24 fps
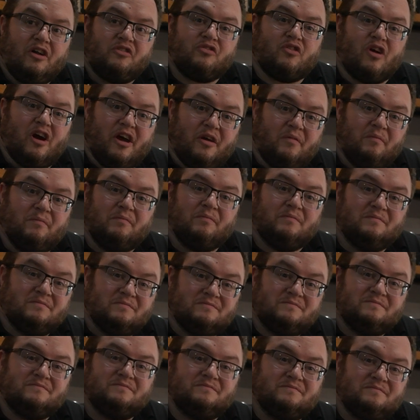I try.
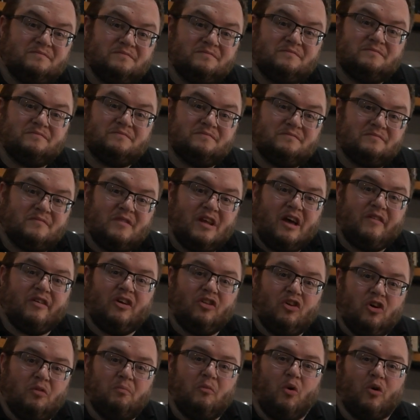
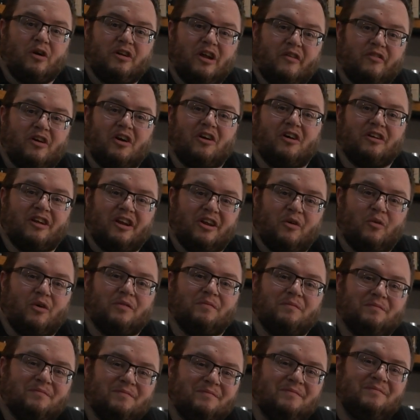Having a little more never hurt
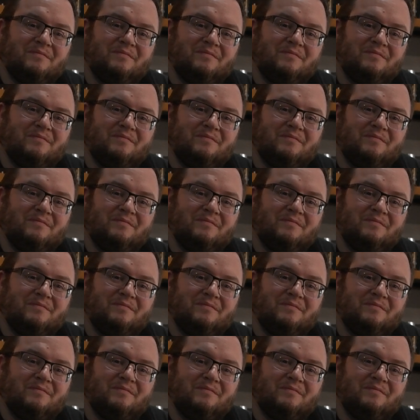anyone.